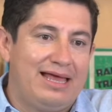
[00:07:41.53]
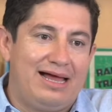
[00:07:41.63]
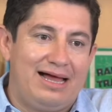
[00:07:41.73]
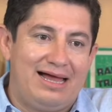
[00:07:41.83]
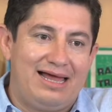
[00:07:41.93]

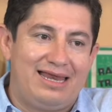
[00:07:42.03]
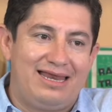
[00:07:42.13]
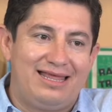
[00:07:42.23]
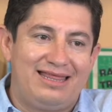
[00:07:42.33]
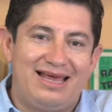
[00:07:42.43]

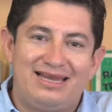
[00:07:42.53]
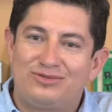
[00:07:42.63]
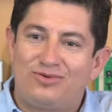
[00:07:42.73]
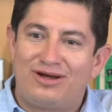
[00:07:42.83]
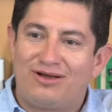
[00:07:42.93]
And that
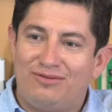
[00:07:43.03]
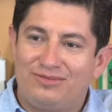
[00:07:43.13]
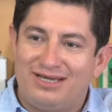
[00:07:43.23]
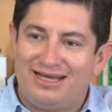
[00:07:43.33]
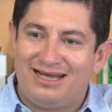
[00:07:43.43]
is where it
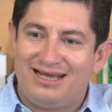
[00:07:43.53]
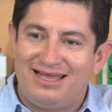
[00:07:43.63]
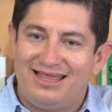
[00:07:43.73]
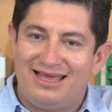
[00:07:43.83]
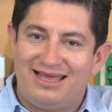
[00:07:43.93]
comes
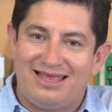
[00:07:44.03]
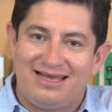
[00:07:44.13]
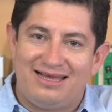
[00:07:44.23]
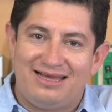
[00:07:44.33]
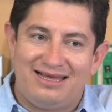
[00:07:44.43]

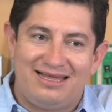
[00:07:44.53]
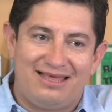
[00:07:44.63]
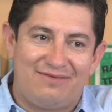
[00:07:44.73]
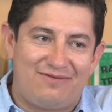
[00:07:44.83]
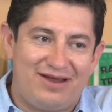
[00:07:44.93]

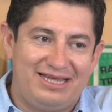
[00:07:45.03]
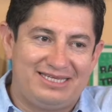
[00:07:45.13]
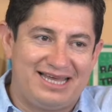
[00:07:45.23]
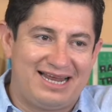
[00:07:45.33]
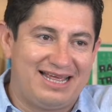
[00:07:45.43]
that
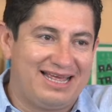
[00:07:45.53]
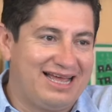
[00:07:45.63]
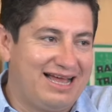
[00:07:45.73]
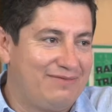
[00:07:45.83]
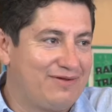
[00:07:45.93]
phrase that
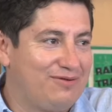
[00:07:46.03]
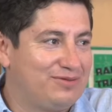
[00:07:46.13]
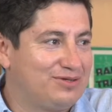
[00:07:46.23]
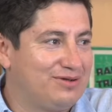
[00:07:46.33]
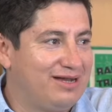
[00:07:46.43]
I've
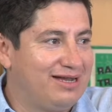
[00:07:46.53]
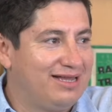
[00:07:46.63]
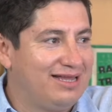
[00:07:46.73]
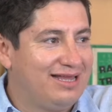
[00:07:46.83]
come to